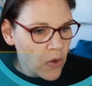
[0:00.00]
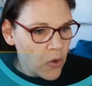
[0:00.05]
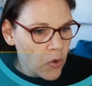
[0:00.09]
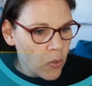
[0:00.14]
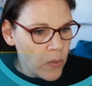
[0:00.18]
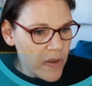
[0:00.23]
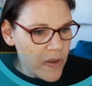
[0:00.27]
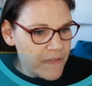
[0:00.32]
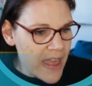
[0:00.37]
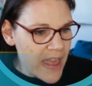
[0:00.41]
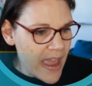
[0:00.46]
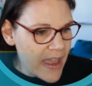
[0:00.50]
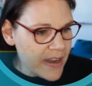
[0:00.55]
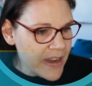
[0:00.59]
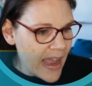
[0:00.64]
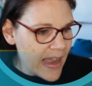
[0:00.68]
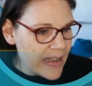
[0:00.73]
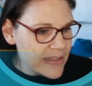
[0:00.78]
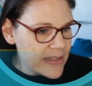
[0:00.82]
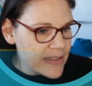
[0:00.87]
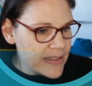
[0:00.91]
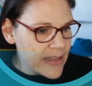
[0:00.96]
We then
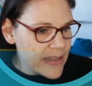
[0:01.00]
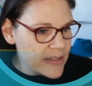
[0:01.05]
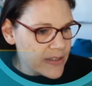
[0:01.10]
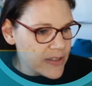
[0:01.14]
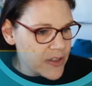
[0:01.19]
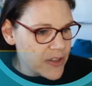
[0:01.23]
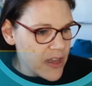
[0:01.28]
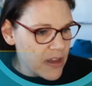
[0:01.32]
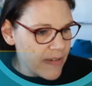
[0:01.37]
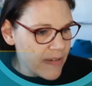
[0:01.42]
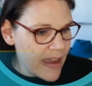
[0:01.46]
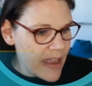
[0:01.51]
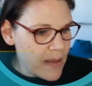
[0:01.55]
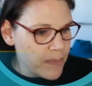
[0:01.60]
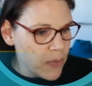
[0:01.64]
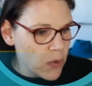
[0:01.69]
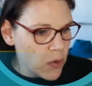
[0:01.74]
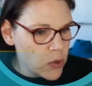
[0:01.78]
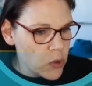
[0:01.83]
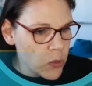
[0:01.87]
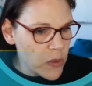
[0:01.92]
added it to the array board,